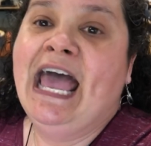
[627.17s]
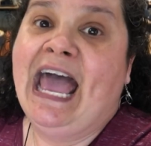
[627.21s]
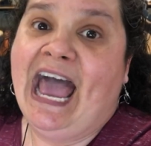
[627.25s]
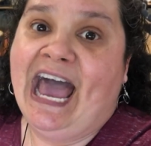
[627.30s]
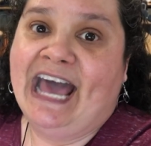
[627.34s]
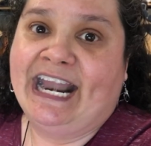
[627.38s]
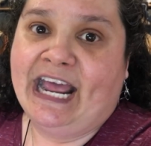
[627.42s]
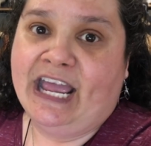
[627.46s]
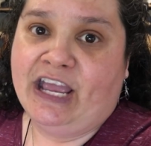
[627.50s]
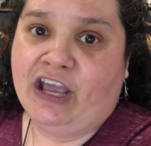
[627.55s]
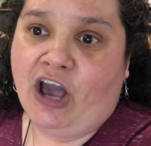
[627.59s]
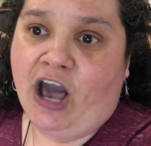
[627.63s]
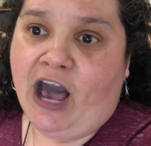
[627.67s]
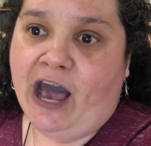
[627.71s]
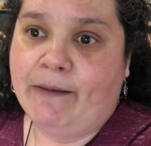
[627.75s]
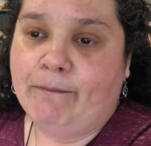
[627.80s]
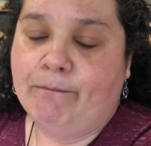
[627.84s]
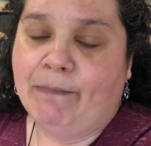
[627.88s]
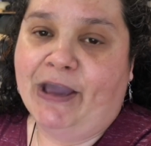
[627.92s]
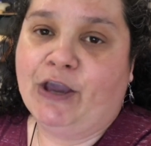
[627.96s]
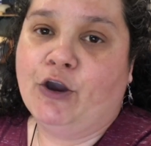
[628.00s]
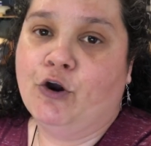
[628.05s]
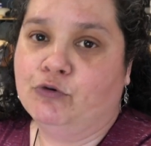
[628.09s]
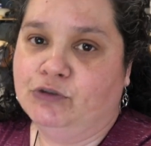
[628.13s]
And I
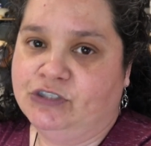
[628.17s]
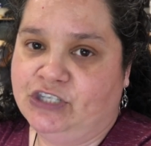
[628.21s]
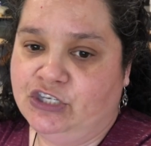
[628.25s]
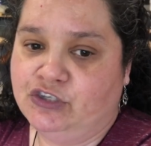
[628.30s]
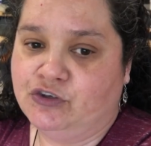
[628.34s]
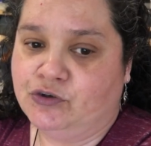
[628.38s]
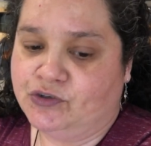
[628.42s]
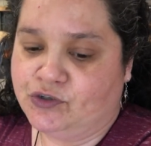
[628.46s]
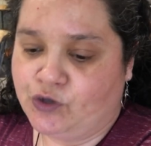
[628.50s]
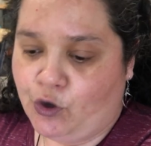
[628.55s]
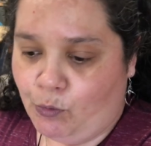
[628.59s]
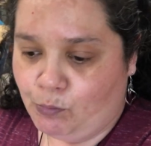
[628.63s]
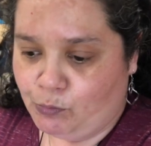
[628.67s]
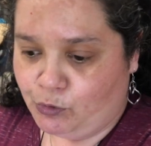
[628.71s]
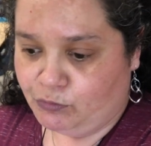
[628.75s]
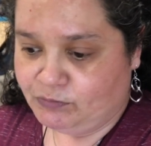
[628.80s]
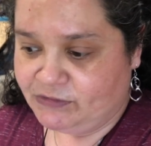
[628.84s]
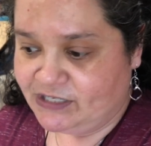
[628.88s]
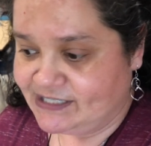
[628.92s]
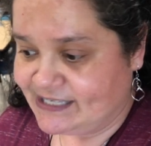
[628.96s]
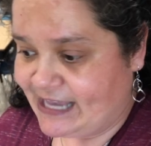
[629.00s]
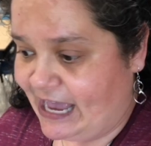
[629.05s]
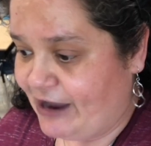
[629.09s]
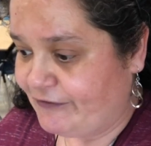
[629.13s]
got my co-teacher's homeroom
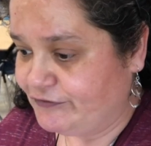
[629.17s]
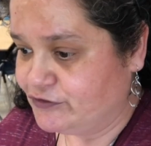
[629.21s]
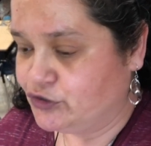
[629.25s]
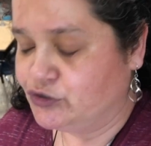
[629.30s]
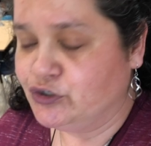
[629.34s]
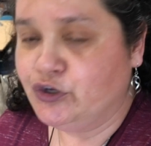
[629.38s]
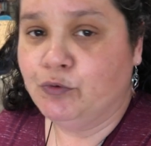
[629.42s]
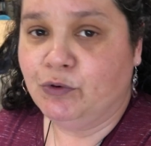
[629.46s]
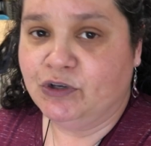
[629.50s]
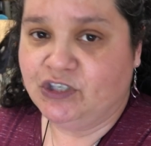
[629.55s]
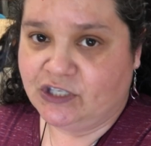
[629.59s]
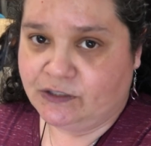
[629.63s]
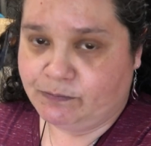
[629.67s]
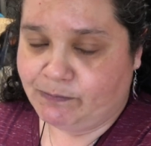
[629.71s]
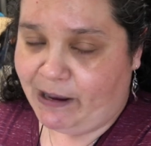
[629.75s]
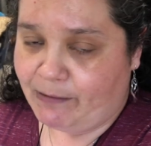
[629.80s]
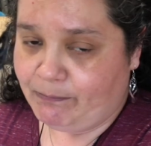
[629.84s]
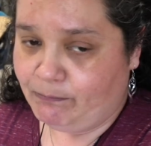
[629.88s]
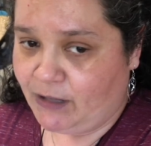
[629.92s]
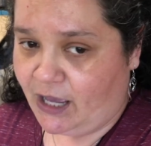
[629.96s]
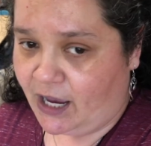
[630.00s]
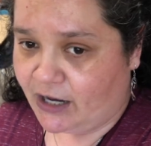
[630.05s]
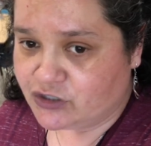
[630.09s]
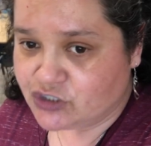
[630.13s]
this afternoon, which is my
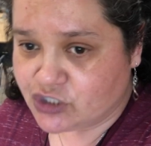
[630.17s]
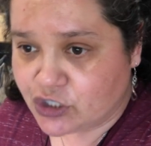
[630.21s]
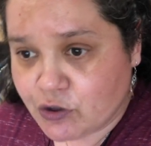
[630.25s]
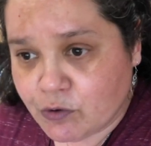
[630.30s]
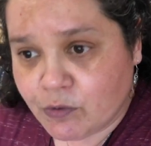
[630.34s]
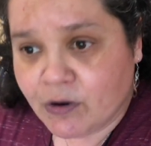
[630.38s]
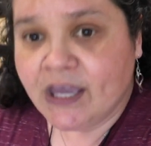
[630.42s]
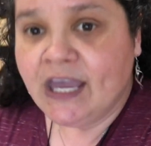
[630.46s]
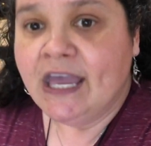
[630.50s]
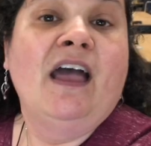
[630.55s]
block two.